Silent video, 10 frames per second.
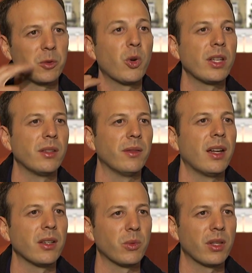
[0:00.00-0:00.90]
expressive
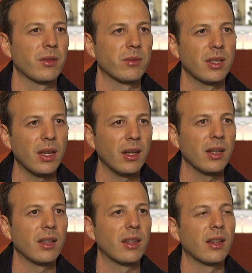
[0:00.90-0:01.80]
eyes without saying
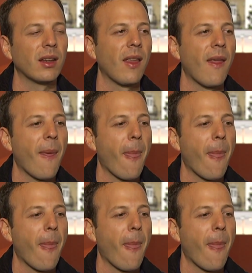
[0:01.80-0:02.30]
anything.